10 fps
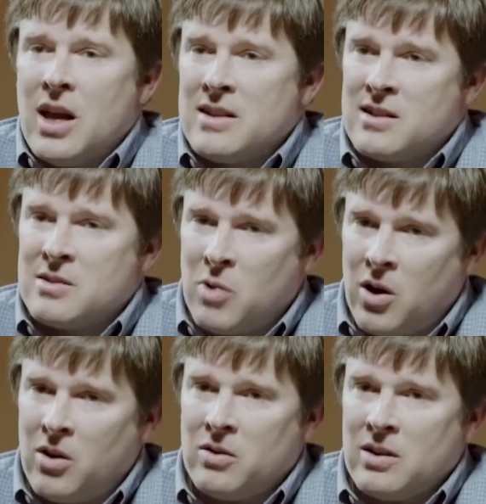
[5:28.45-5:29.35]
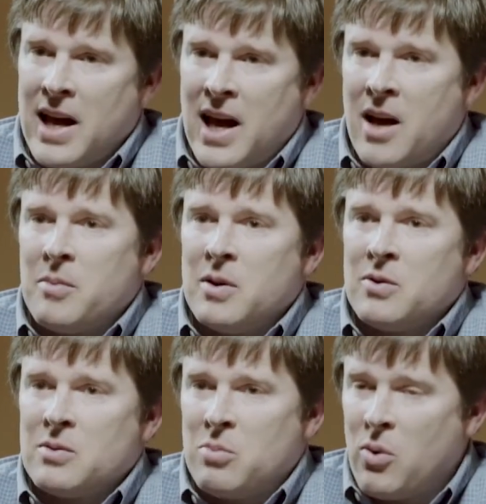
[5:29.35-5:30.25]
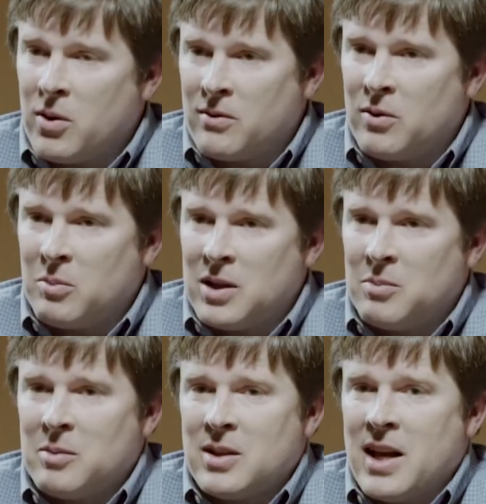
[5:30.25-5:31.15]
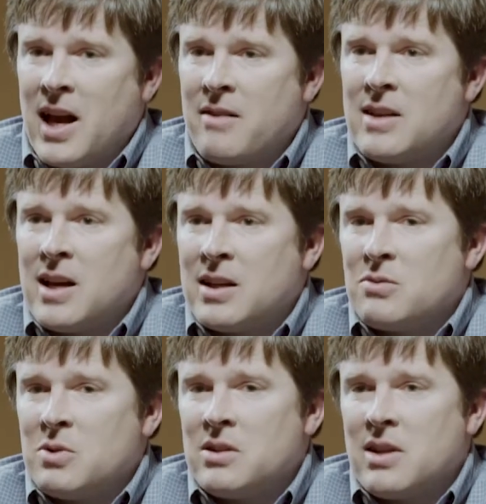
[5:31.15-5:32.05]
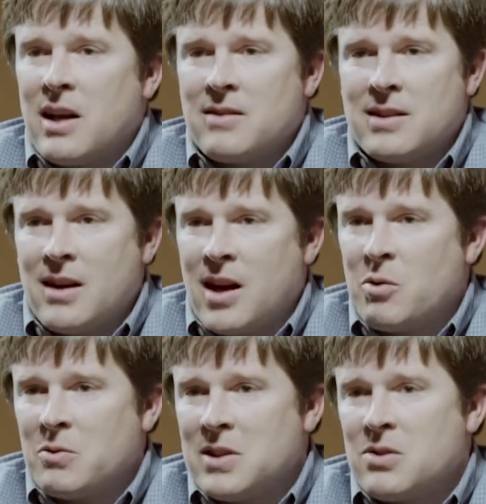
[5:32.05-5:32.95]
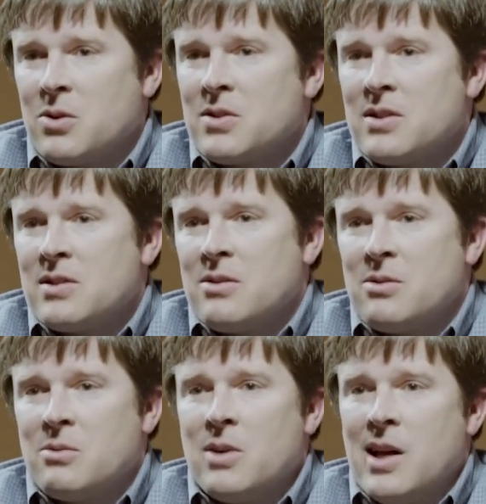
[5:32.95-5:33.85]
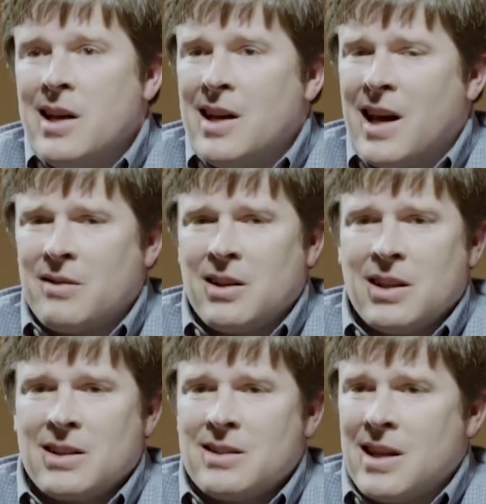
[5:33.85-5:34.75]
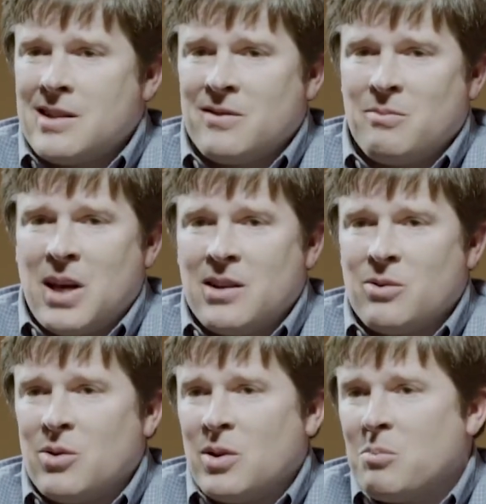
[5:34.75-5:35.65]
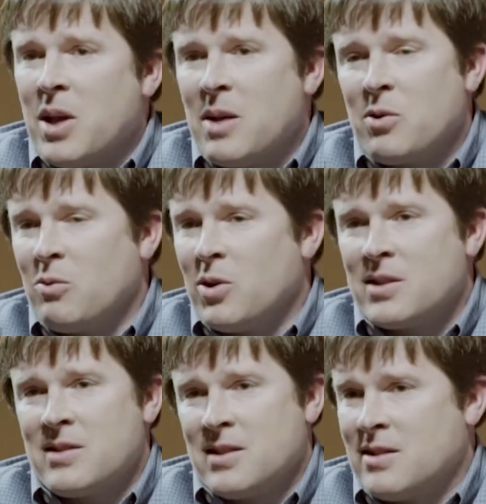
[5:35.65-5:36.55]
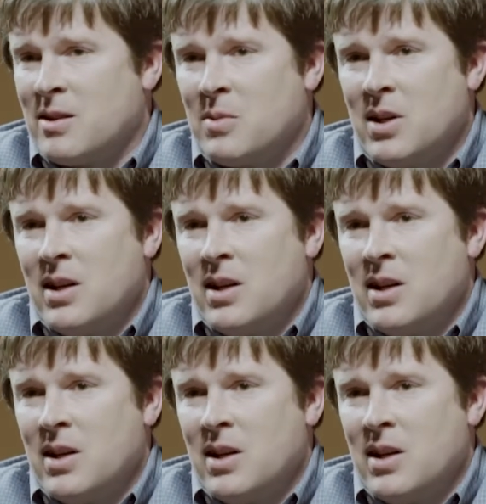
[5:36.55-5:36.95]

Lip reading: as a small lab, it was important for me to be able to have that, because we didn't have the time or resources to have an extensive manual and paperwork system